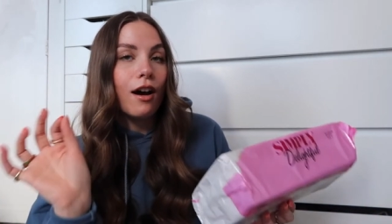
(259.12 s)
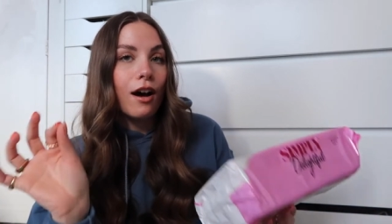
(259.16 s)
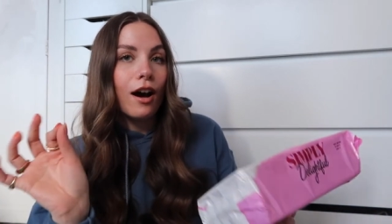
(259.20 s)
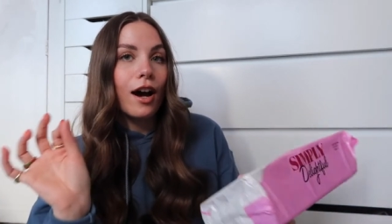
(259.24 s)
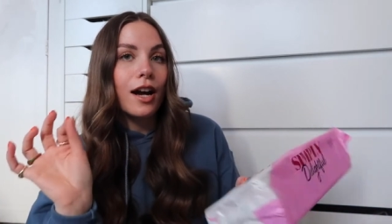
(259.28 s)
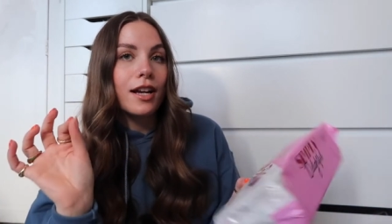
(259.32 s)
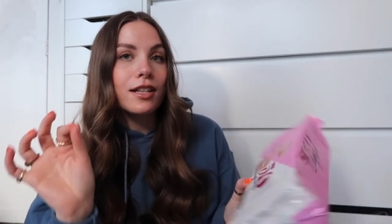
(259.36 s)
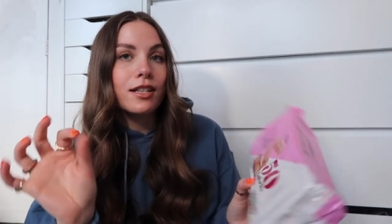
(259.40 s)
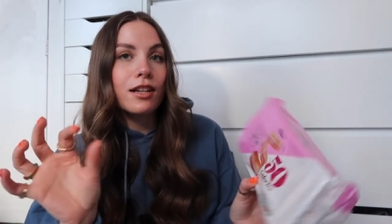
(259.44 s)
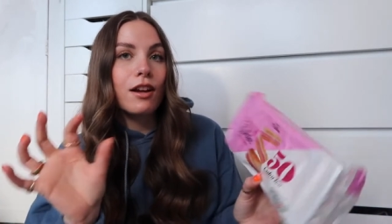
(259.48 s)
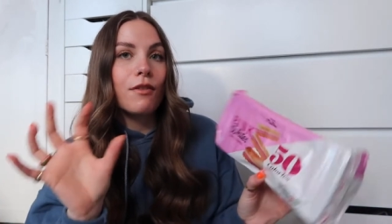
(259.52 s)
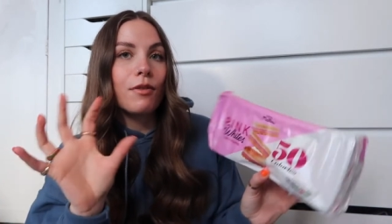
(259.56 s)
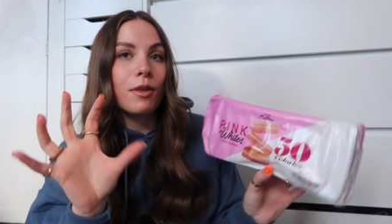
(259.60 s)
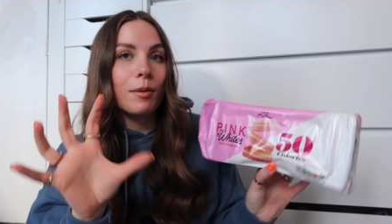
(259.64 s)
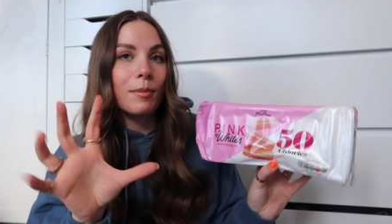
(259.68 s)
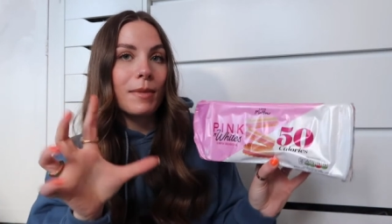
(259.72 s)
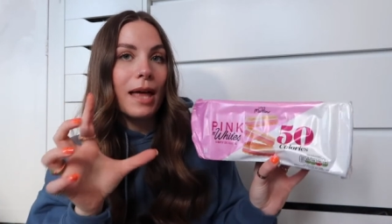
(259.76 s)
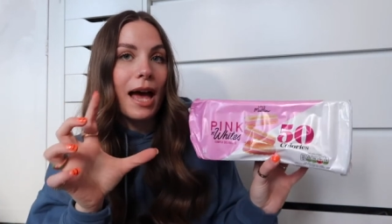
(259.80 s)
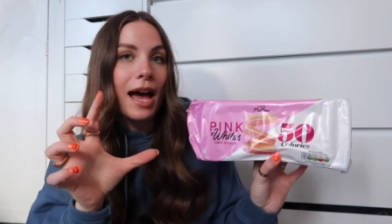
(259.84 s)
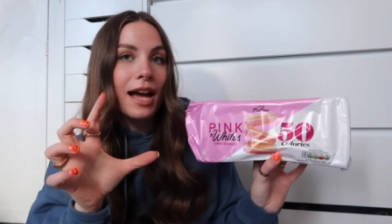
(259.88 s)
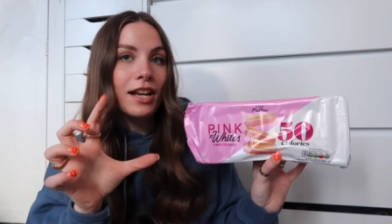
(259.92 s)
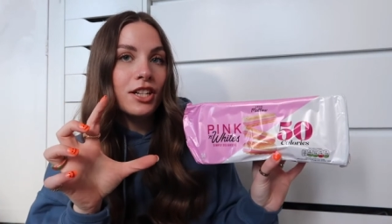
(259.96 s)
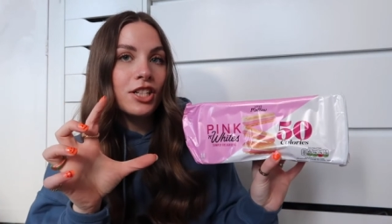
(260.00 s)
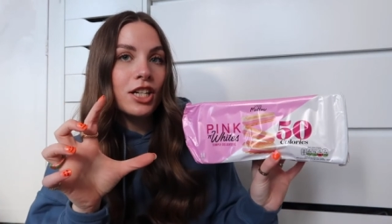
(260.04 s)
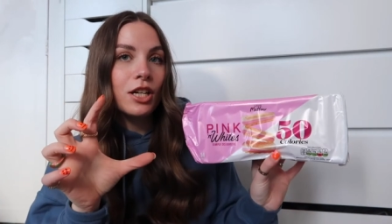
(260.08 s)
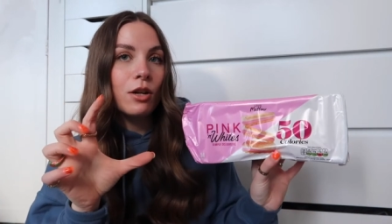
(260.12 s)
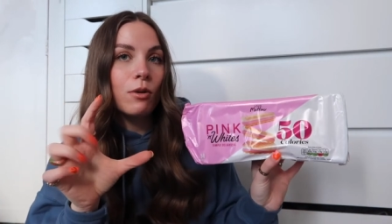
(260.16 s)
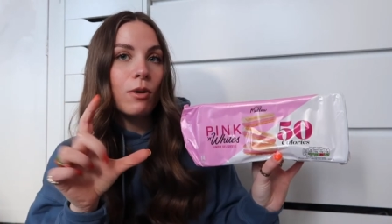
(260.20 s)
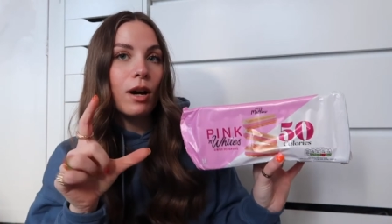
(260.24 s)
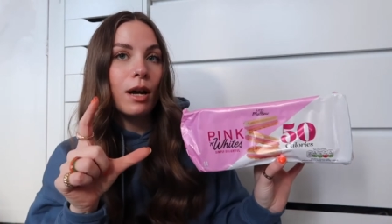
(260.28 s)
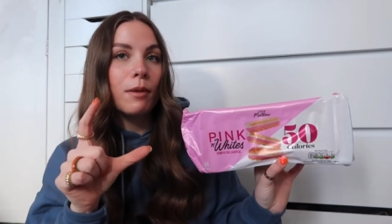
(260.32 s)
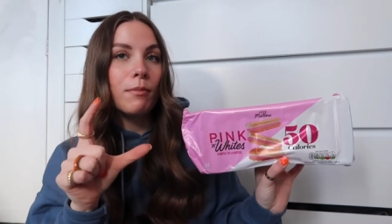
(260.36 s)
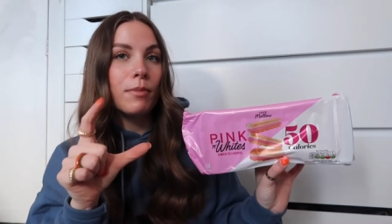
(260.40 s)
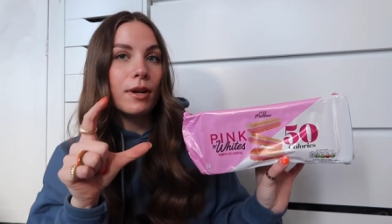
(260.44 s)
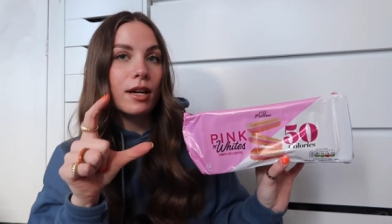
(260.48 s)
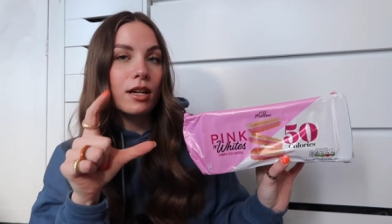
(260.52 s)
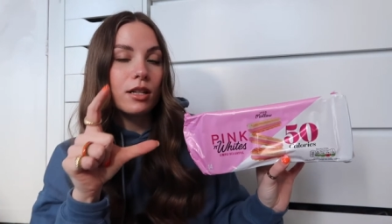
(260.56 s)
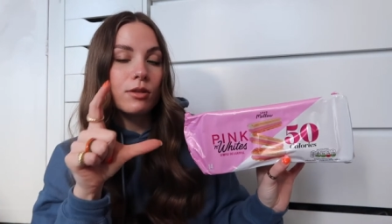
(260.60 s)
I just love them. They're actually
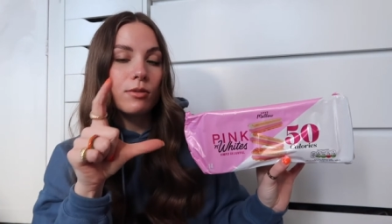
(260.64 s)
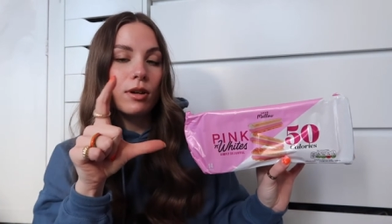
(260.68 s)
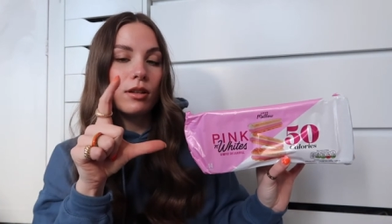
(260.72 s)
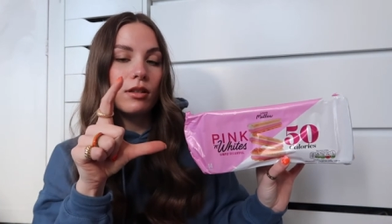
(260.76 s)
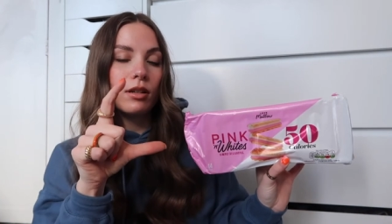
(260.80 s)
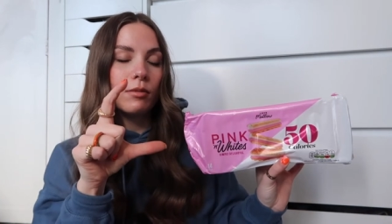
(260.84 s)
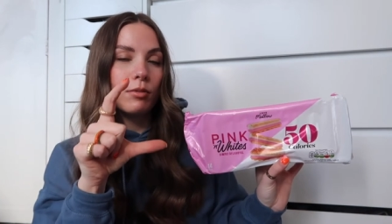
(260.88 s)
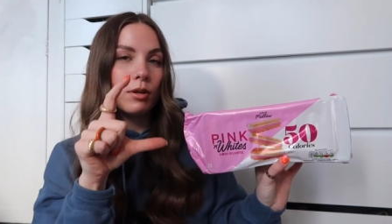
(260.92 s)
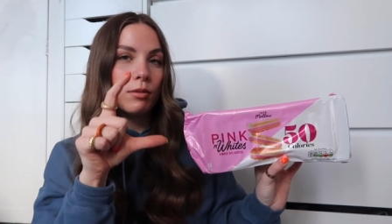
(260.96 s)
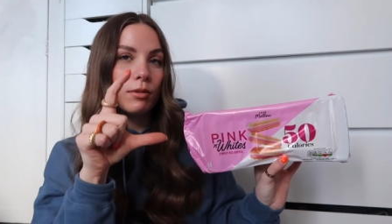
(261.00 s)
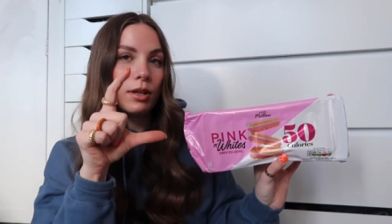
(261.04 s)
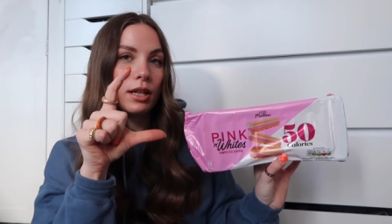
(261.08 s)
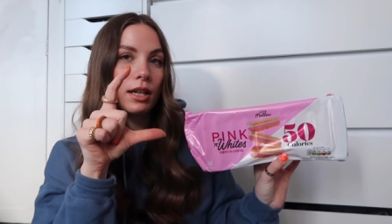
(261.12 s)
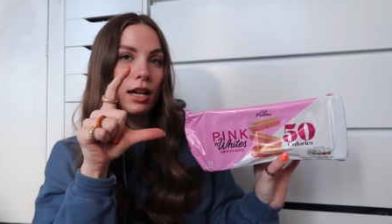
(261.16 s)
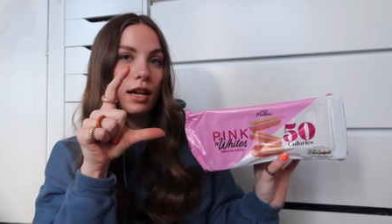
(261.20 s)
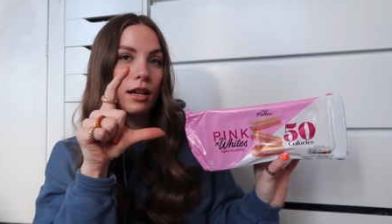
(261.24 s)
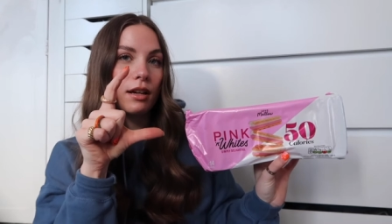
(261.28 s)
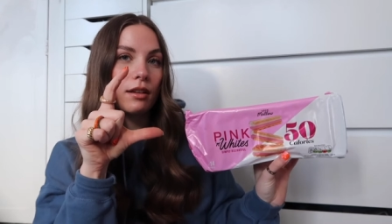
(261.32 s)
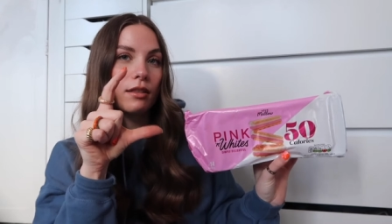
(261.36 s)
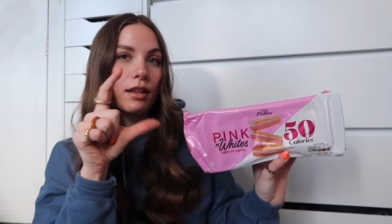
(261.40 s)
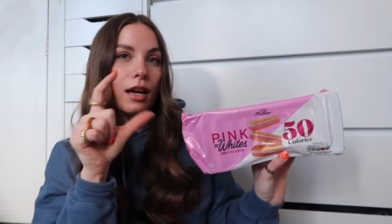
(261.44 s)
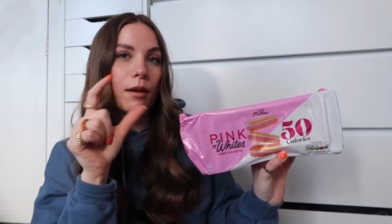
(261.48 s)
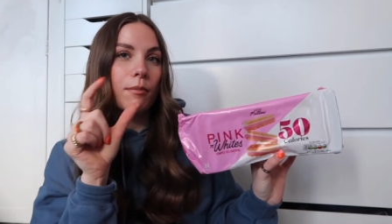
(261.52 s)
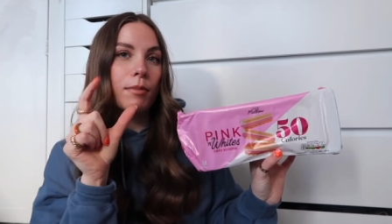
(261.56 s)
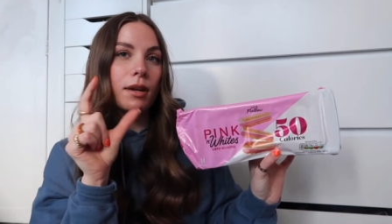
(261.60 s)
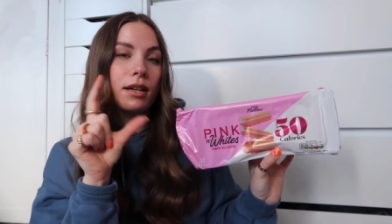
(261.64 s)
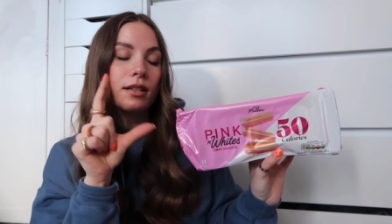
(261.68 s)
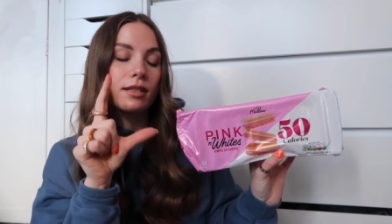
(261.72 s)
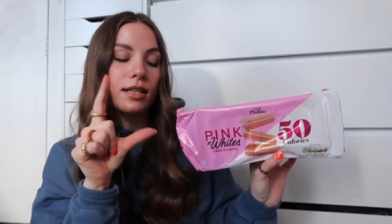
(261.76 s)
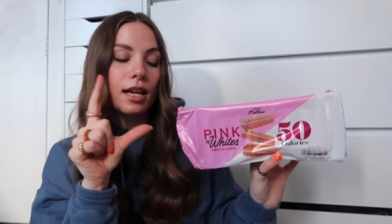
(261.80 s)
quite big as well. They're probably like that big.